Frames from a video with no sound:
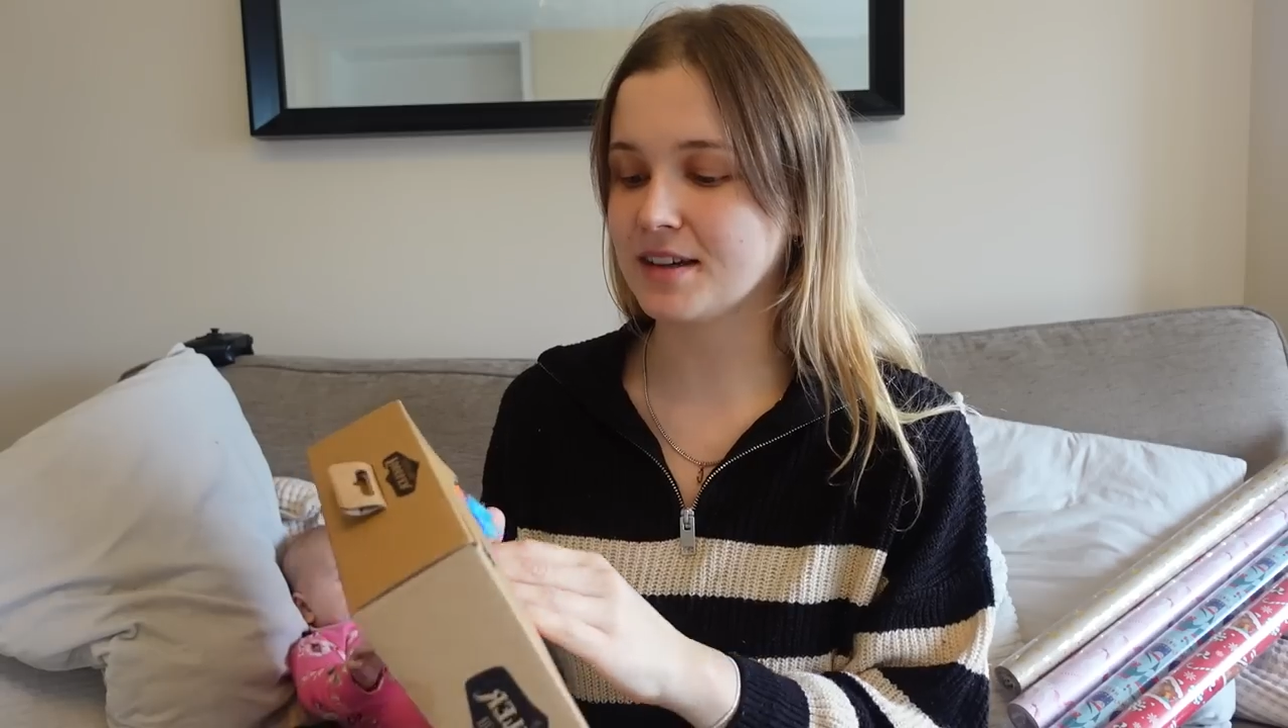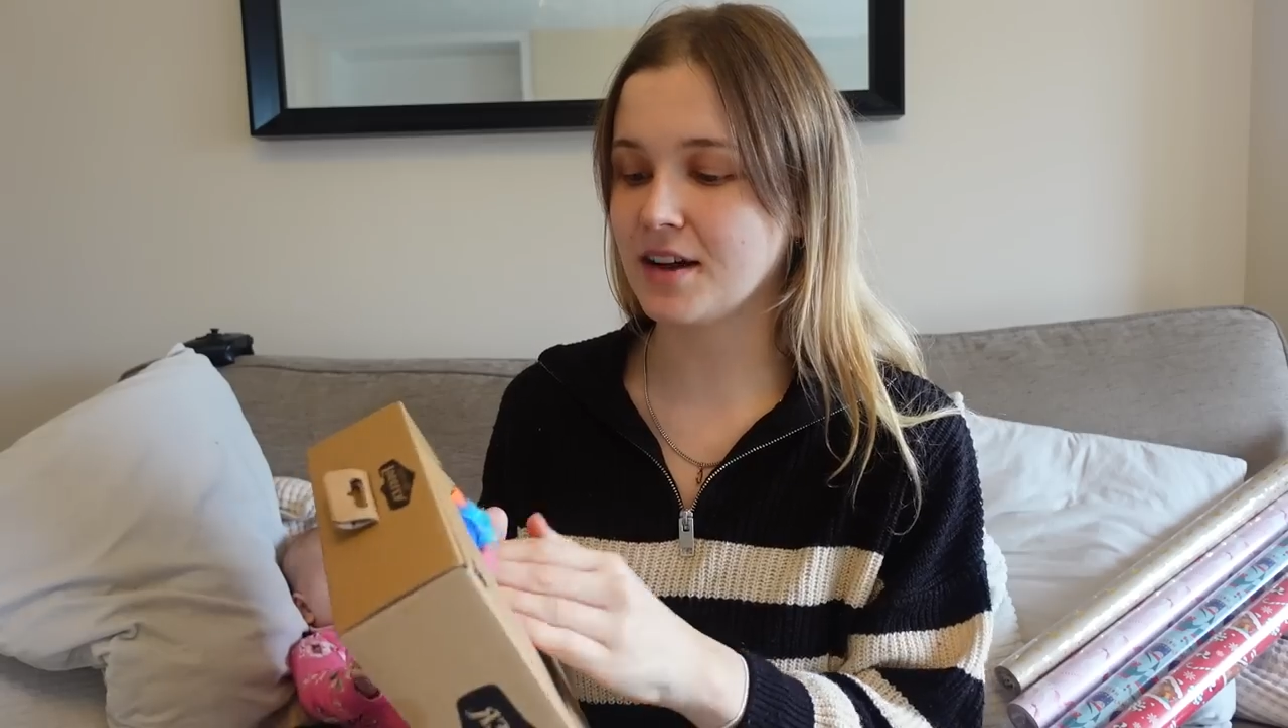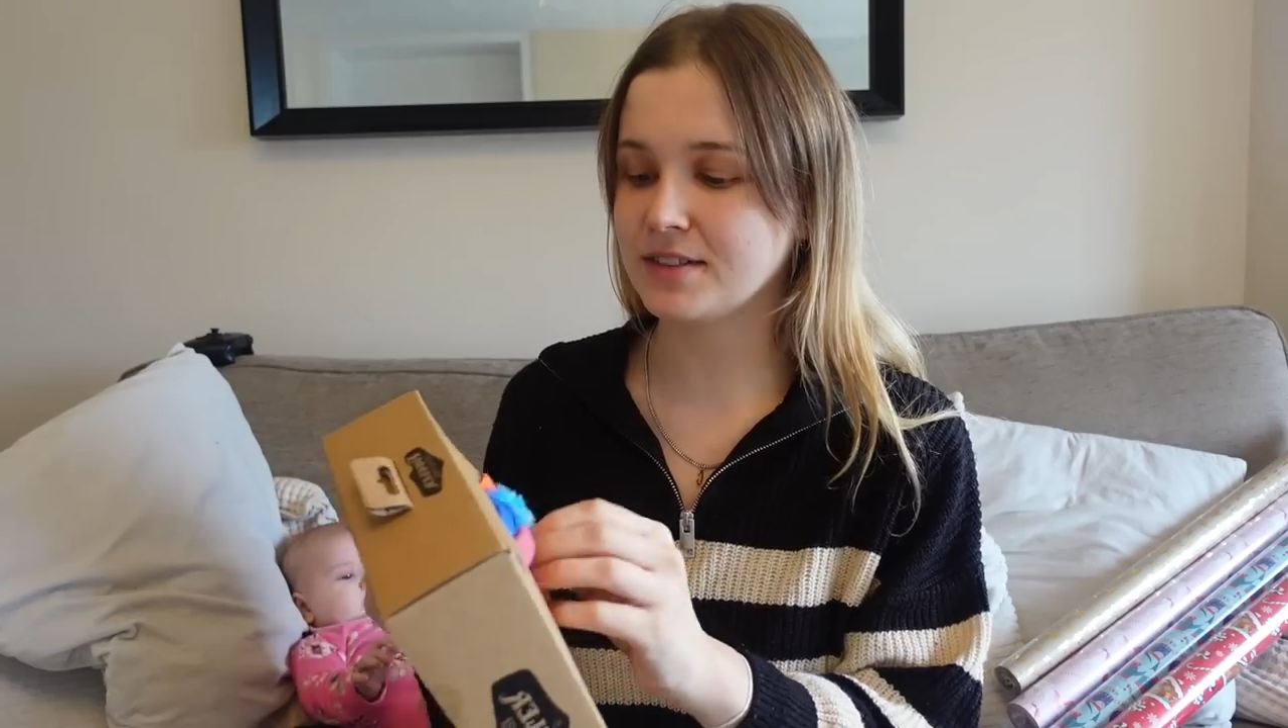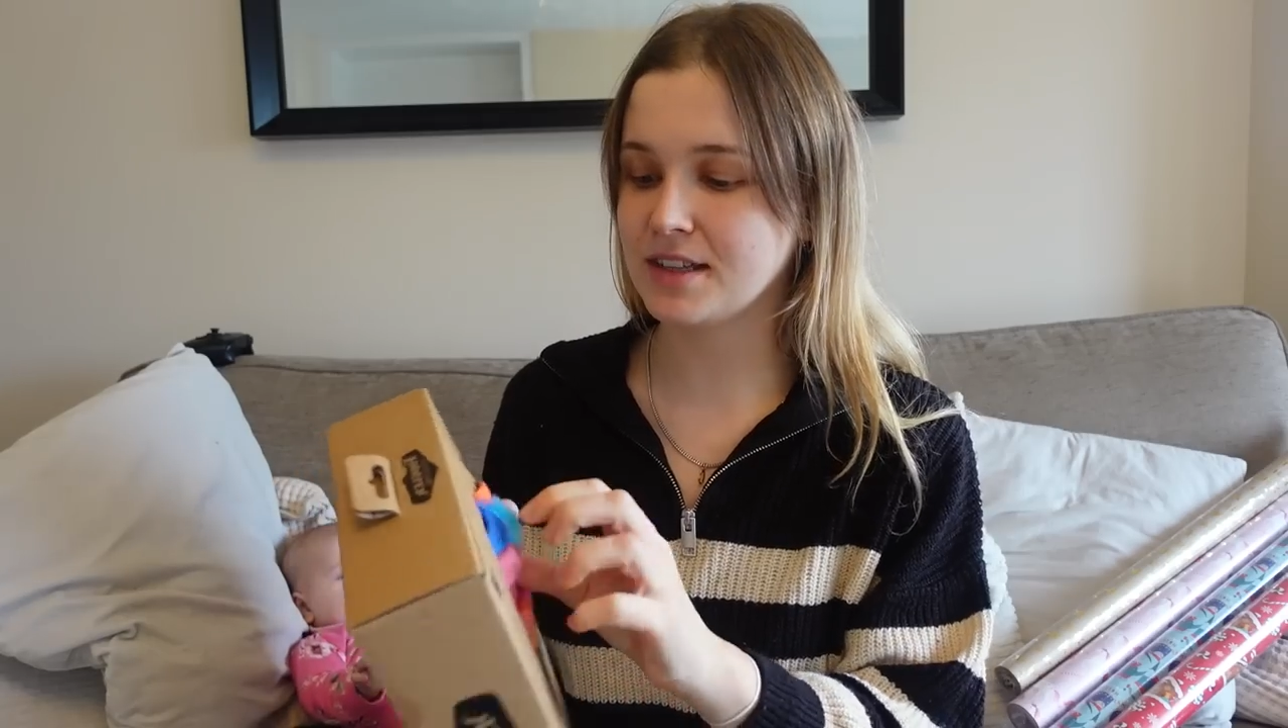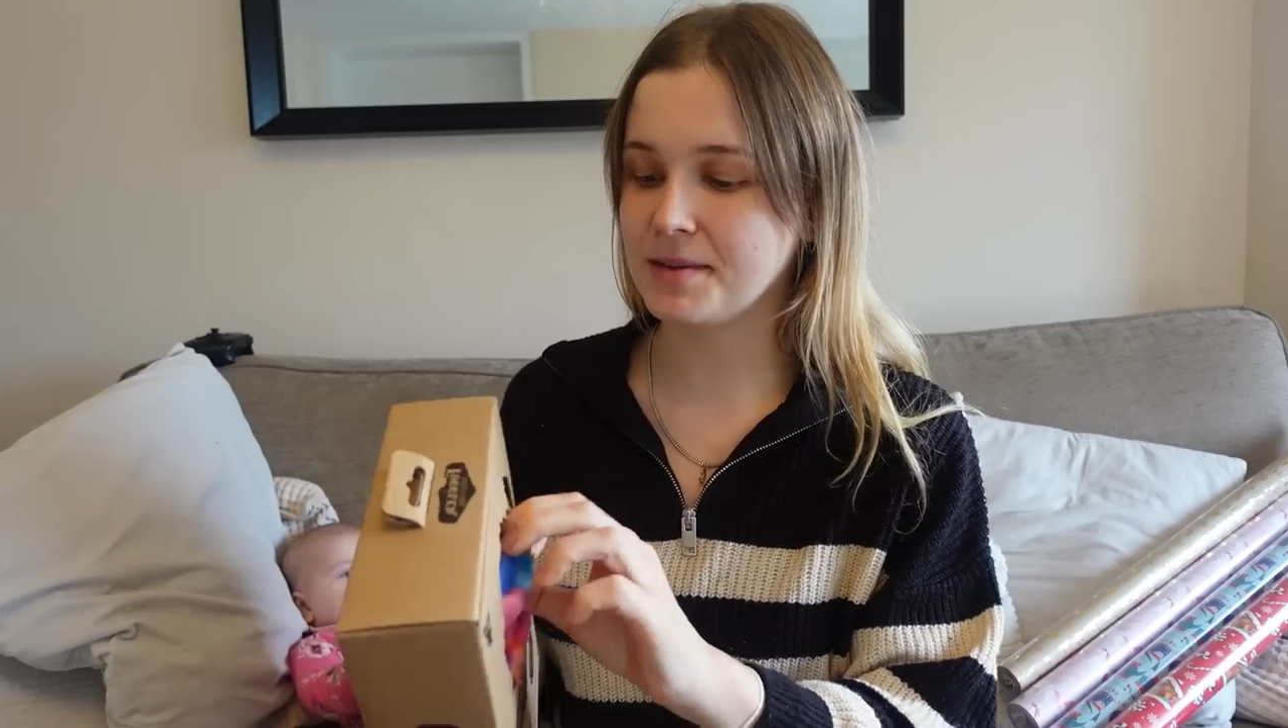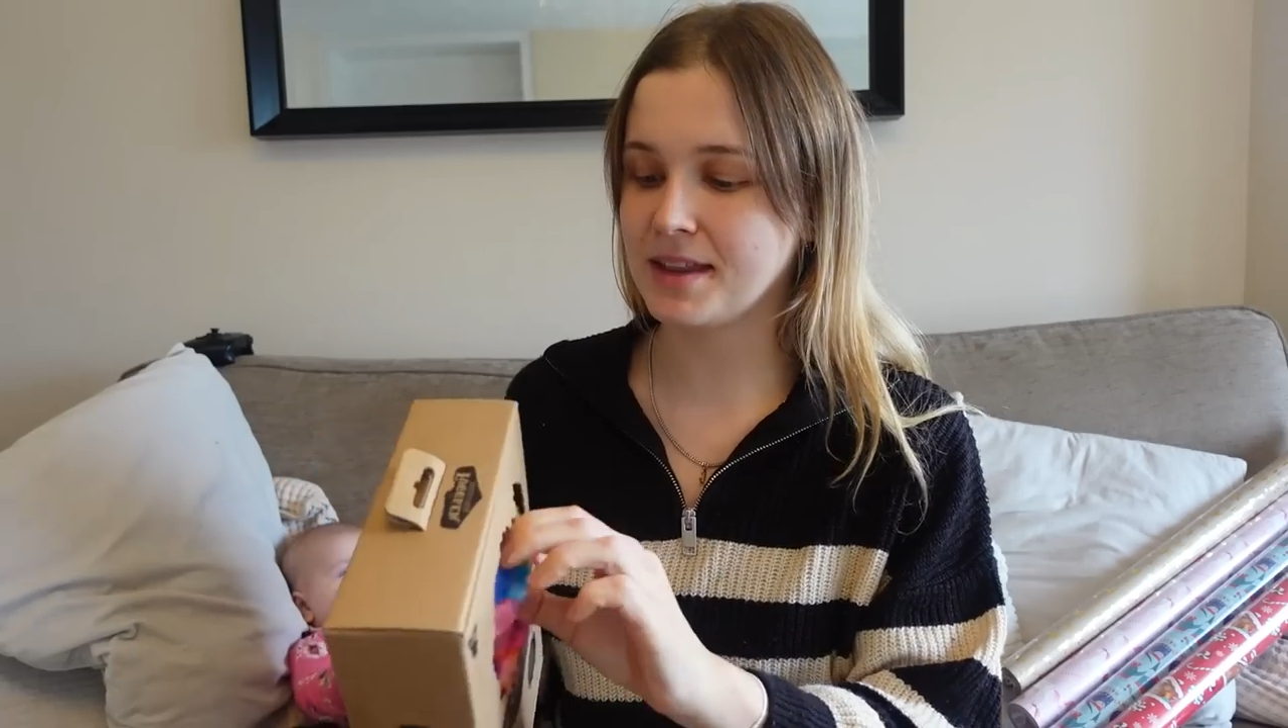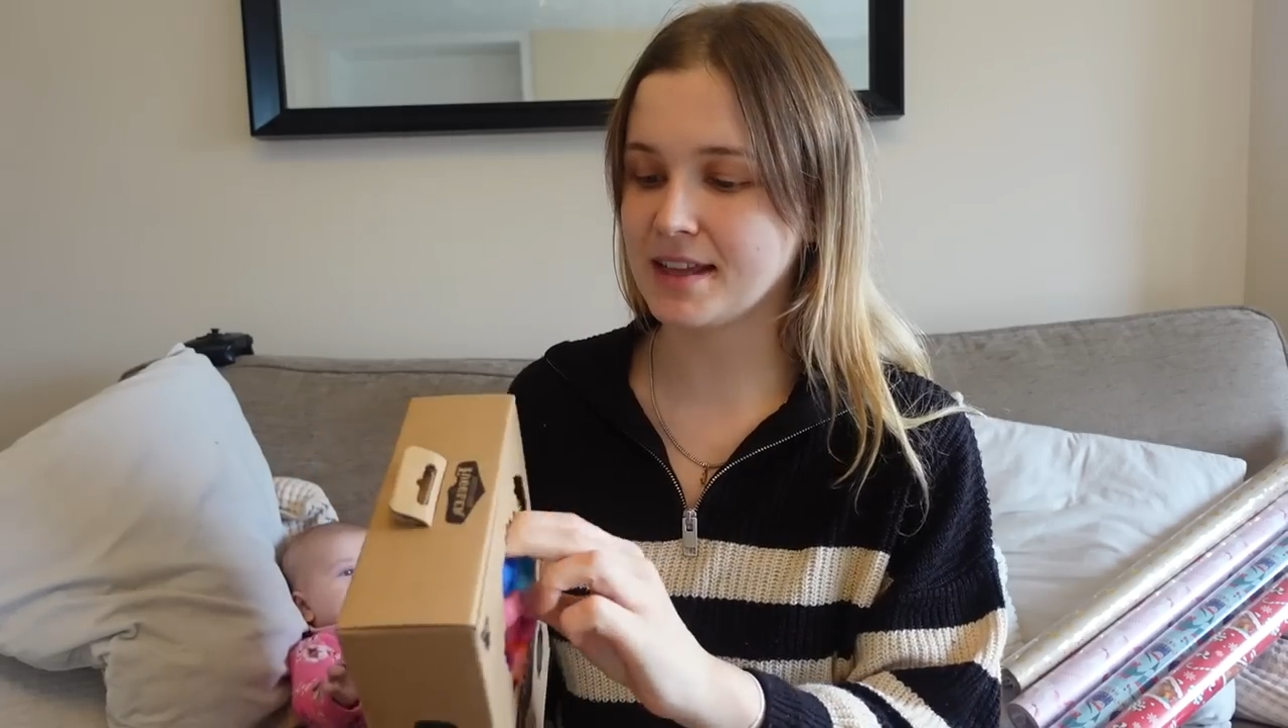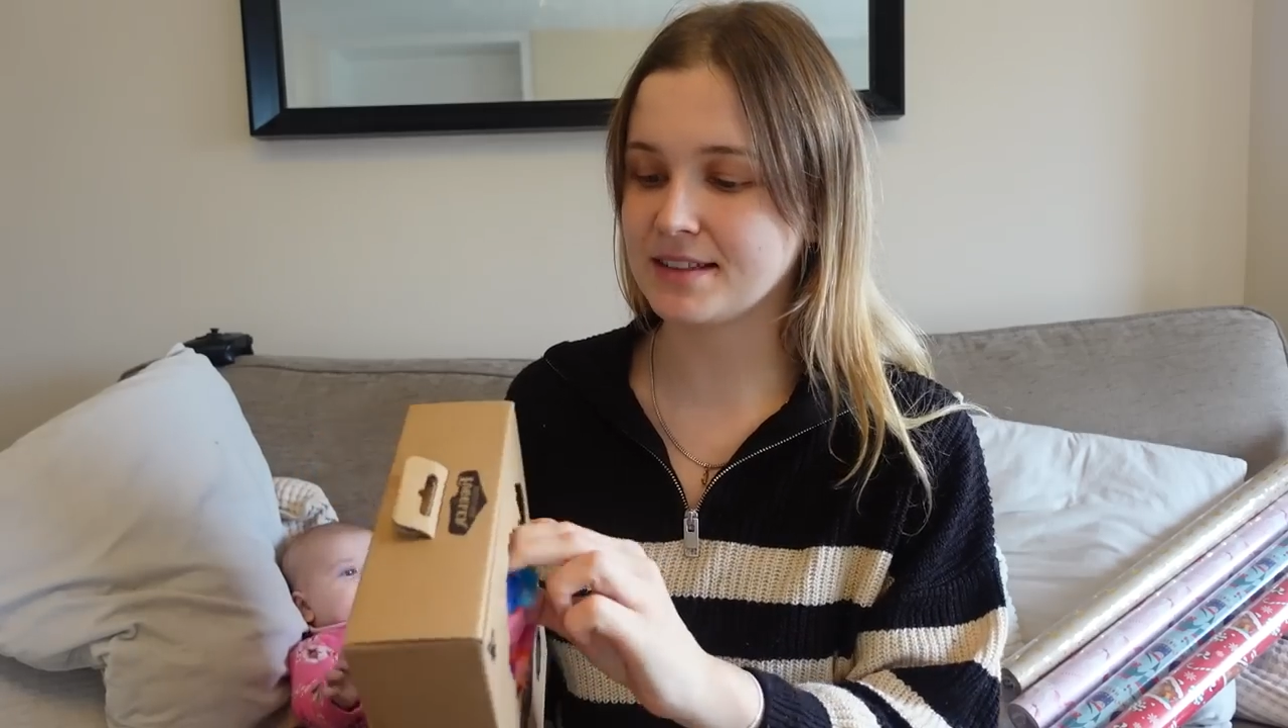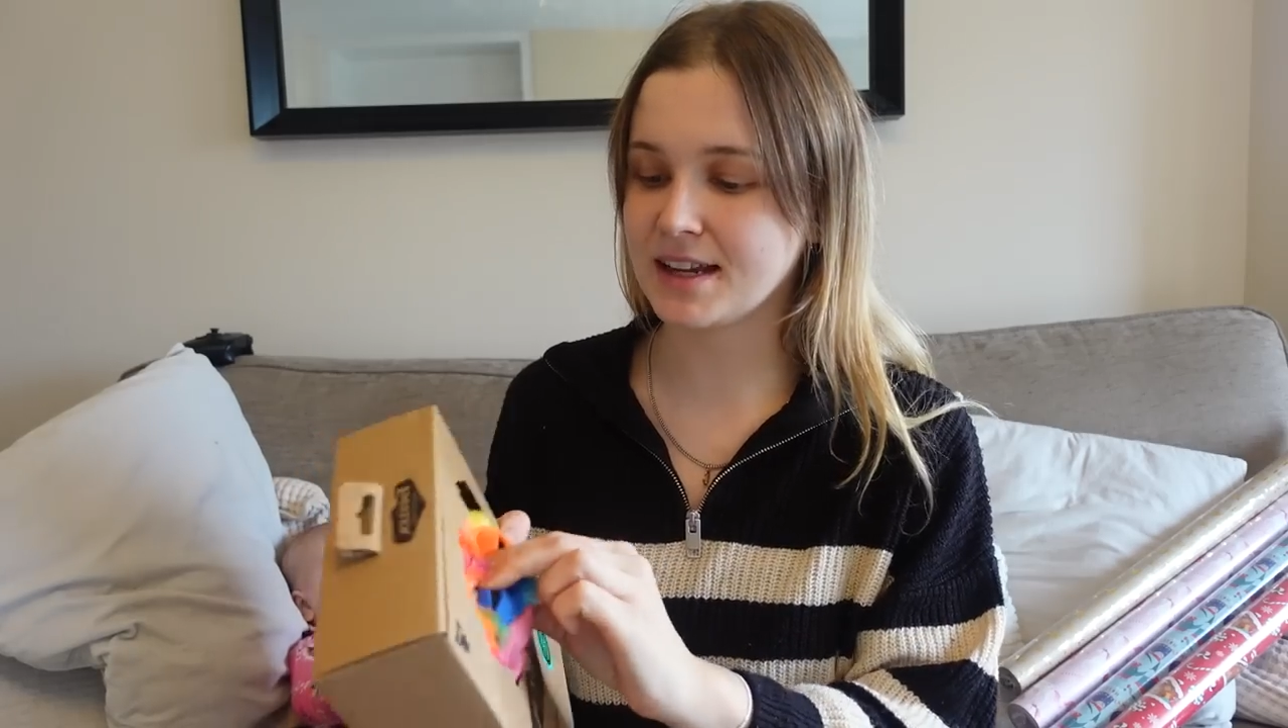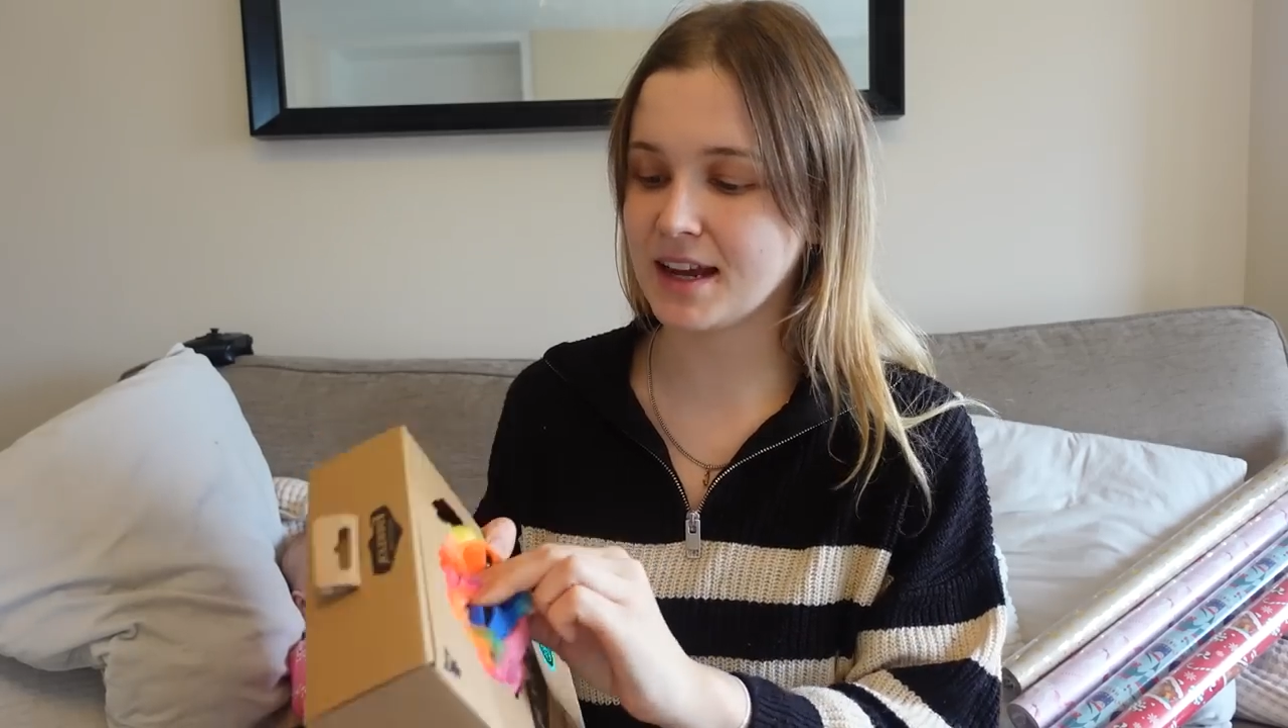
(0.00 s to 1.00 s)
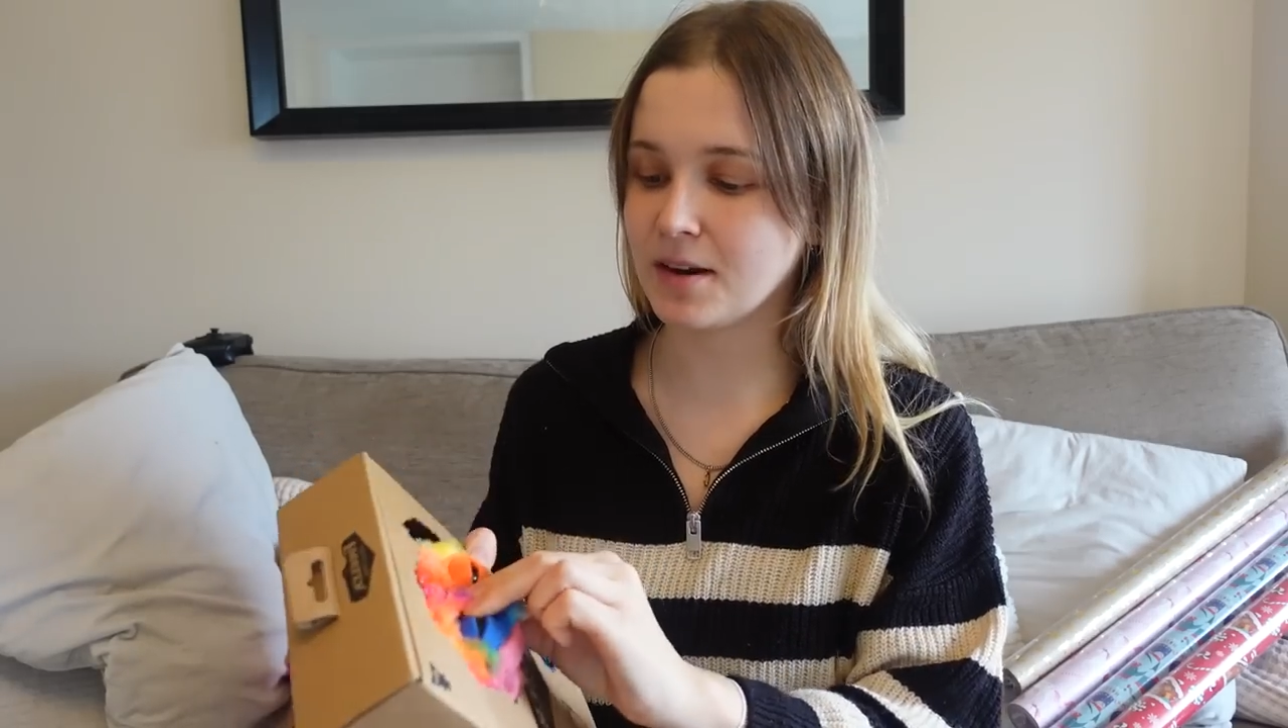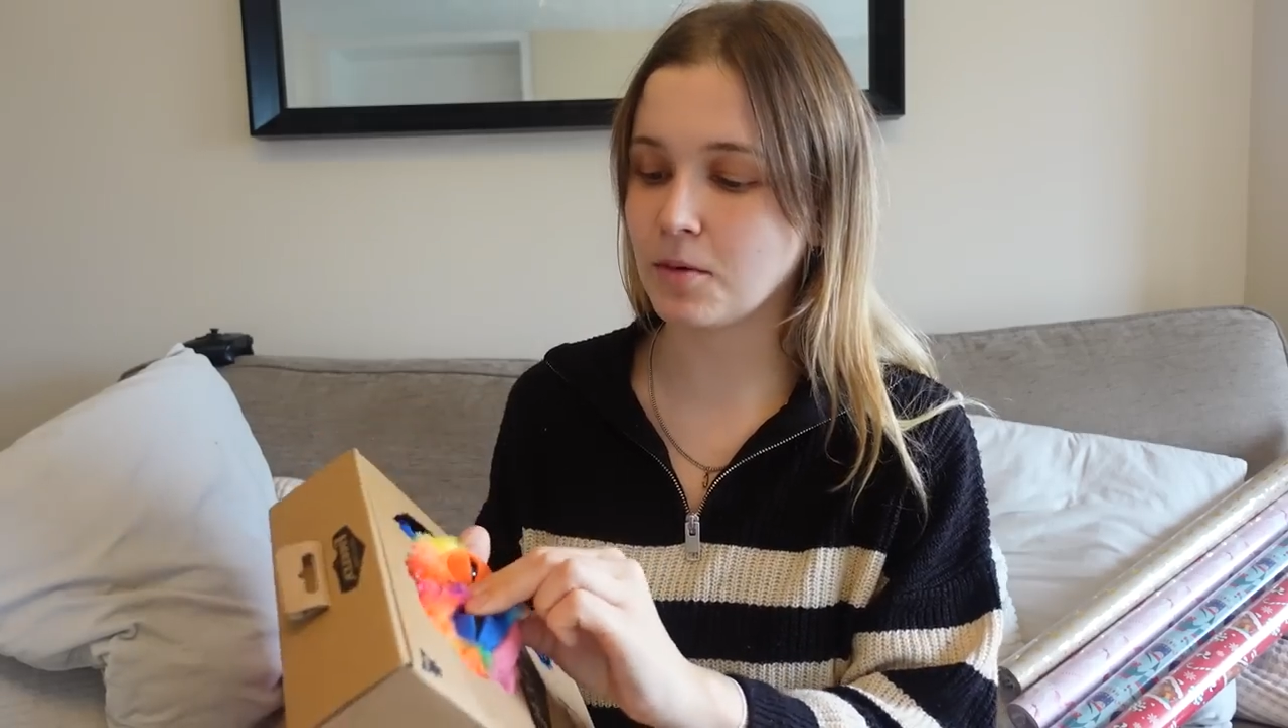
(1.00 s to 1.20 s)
I've seen them in the Entertainer,